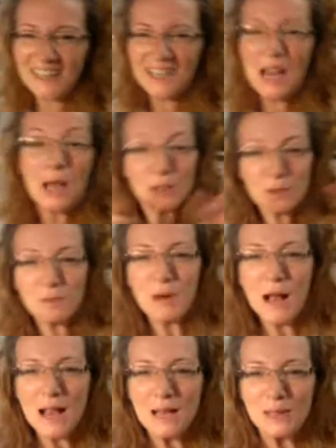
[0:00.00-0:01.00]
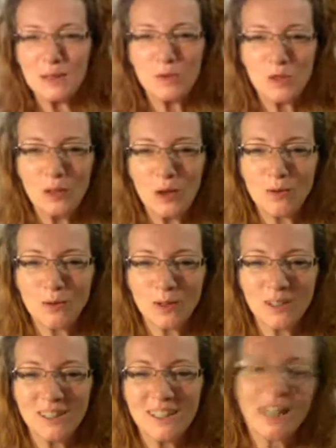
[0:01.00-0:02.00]
Surprise! I'm just going to go for
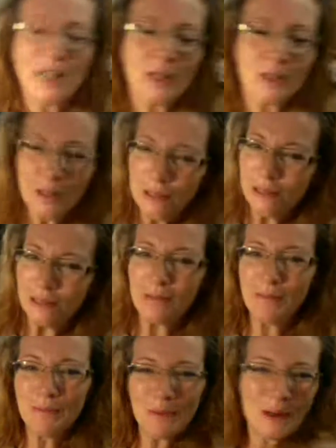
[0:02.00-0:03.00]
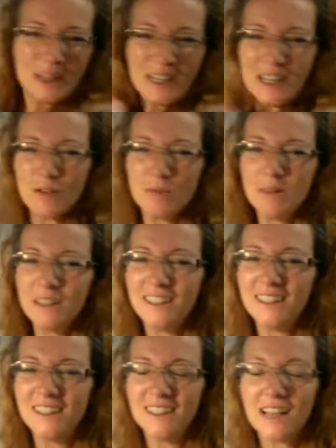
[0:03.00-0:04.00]
it. Good morning,
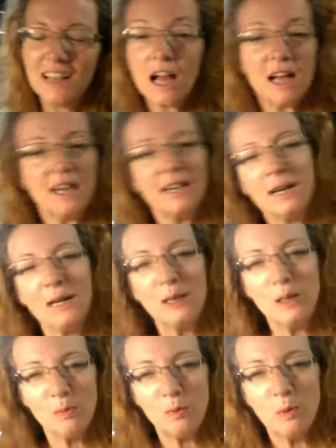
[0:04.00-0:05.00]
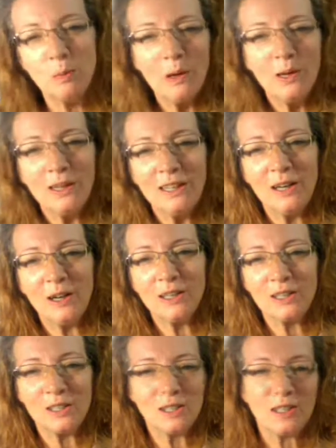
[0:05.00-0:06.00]
everybody. Hi, I am your party
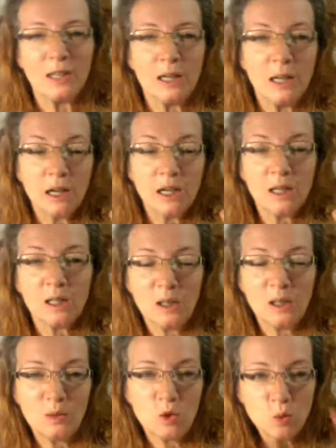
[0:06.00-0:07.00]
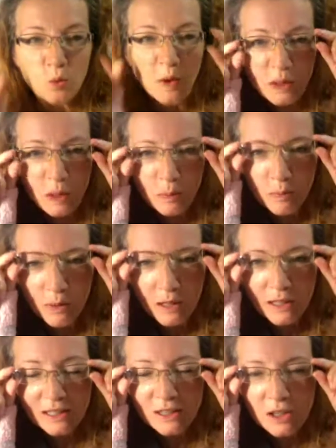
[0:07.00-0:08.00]
artist. Just waking up
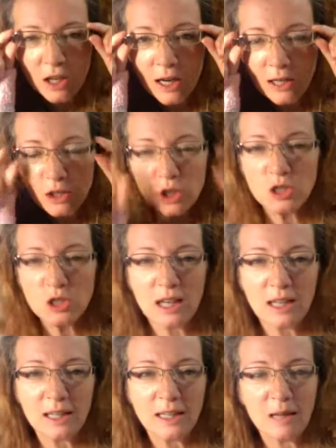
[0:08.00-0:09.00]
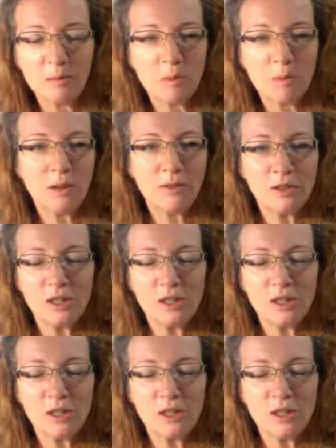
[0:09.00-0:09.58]
and just had my breakfast.